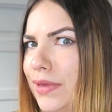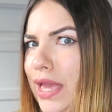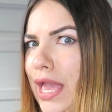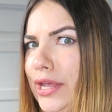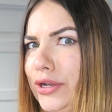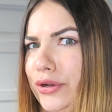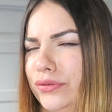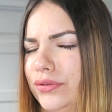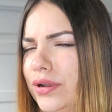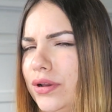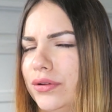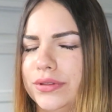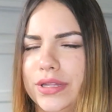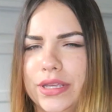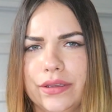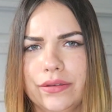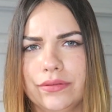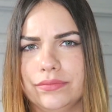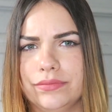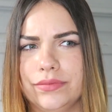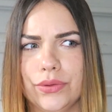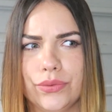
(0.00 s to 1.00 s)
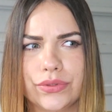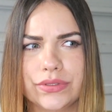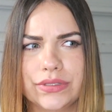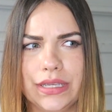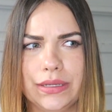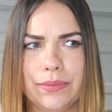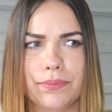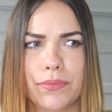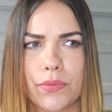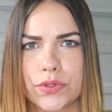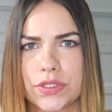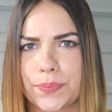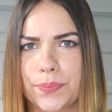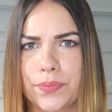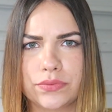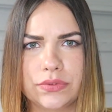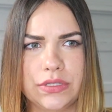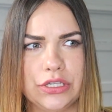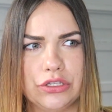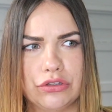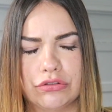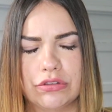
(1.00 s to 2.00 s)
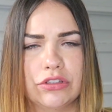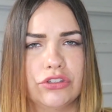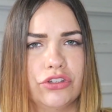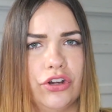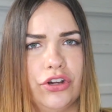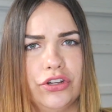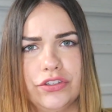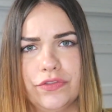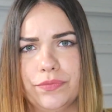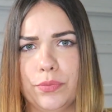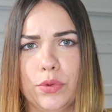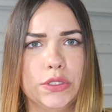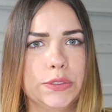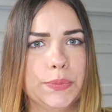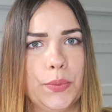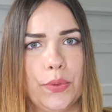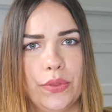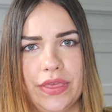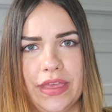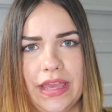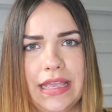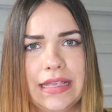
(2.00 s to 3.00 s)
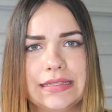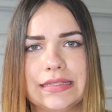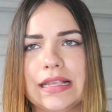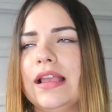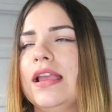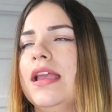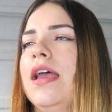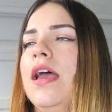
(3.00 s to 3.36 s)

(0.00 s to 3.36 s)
I don't know, there was like multiple teachers in charge of multiple things.